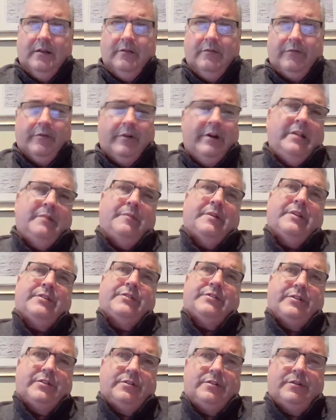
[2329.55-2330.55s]
for any
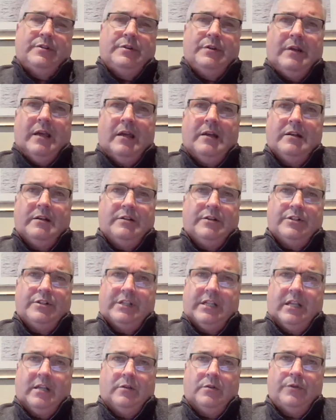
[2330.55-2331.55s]
business, you got to
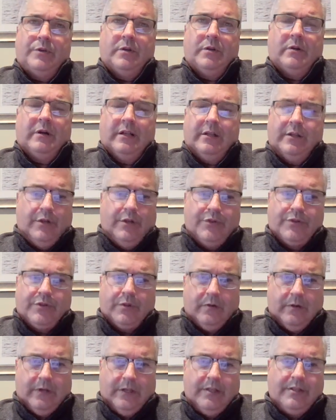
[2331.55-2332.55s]
understand who your end
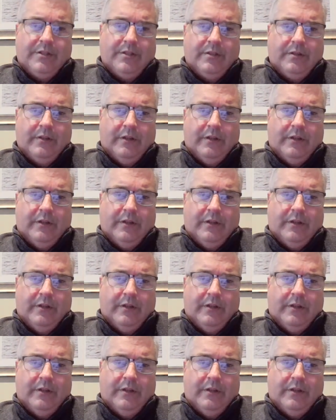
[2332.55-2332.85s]
user is.